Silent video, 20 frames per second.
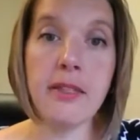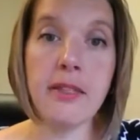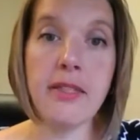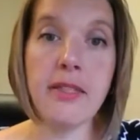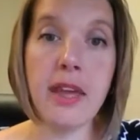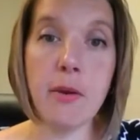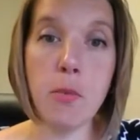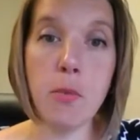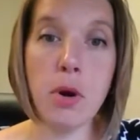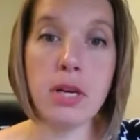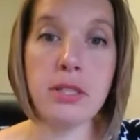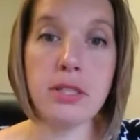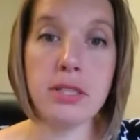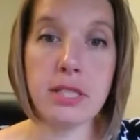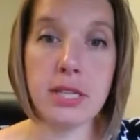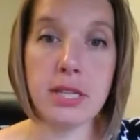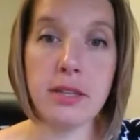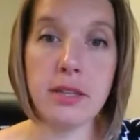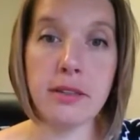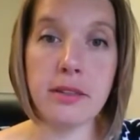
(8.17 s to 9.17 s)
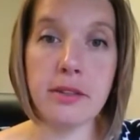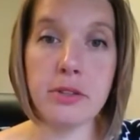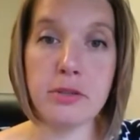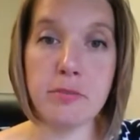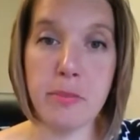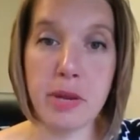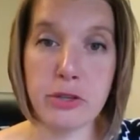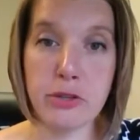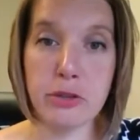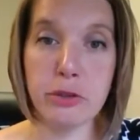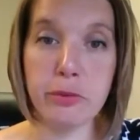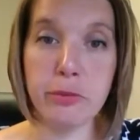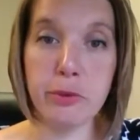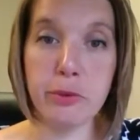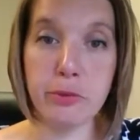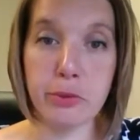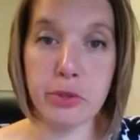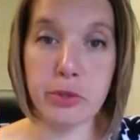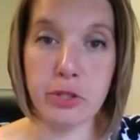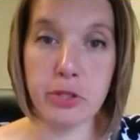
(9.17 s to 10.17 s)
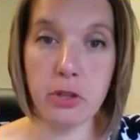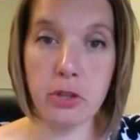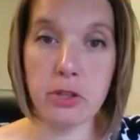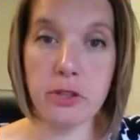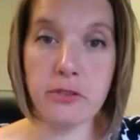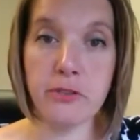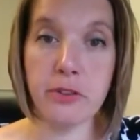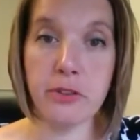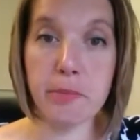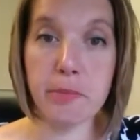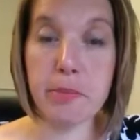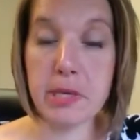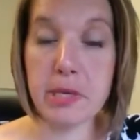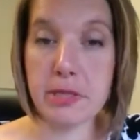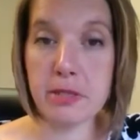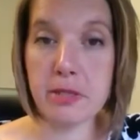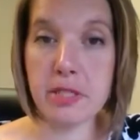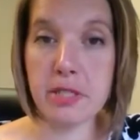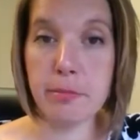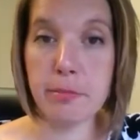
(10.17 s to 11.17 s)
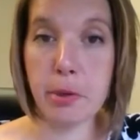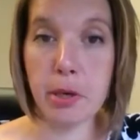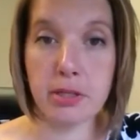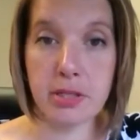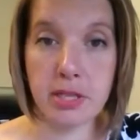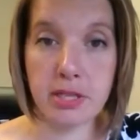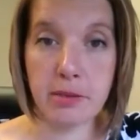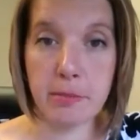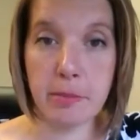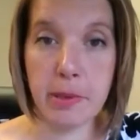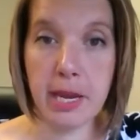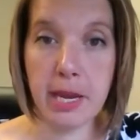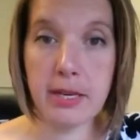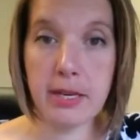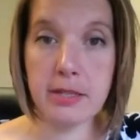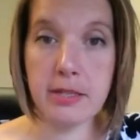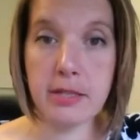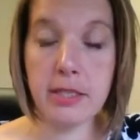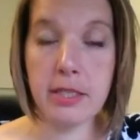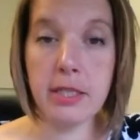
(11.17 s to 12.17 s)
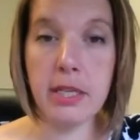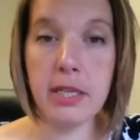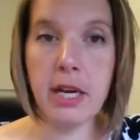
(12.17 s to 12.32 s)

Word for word: They want to see that there's measurable results for their business participate.